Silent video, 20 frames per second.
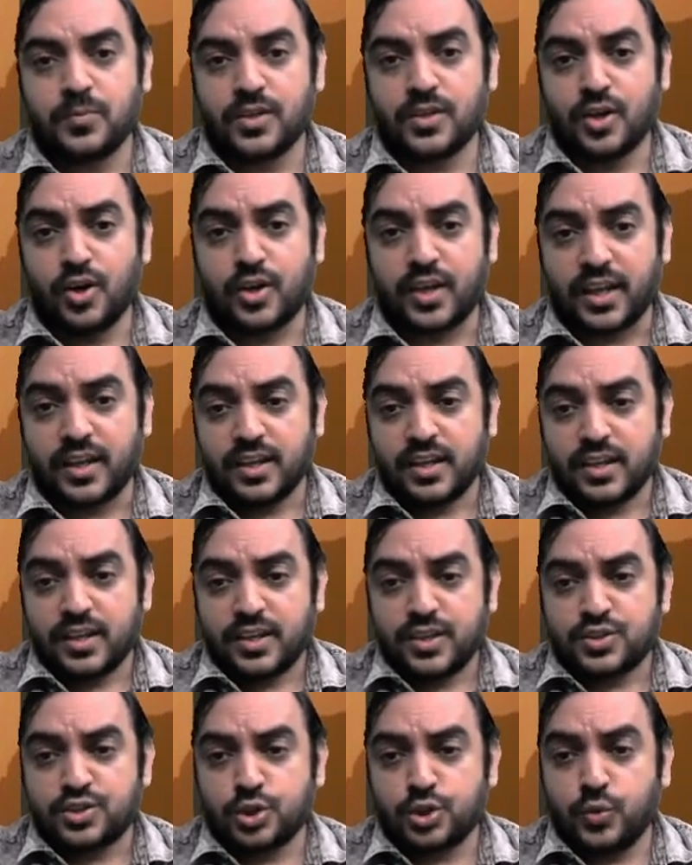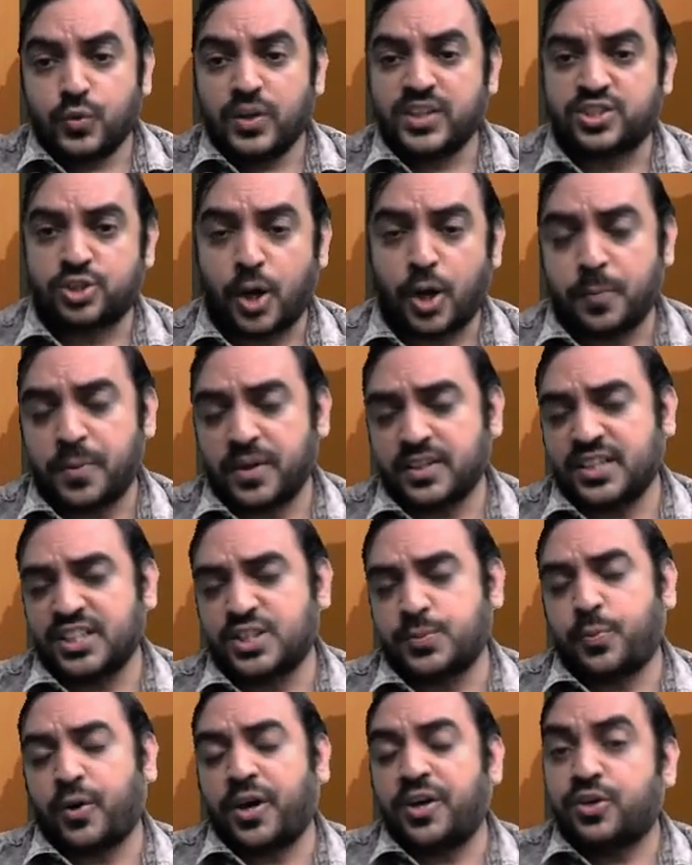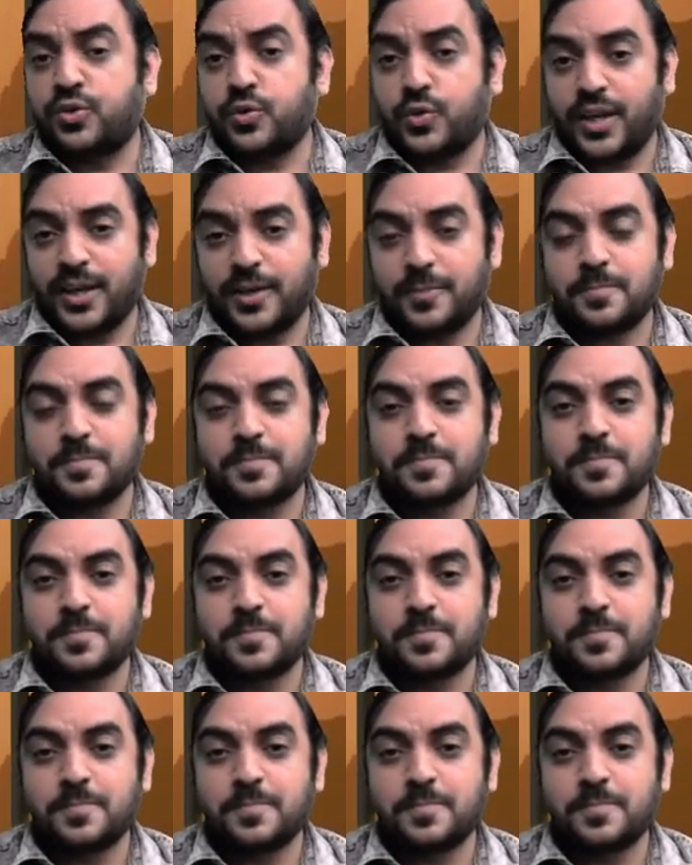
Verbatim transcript: Okay, so we'll stop at this point today.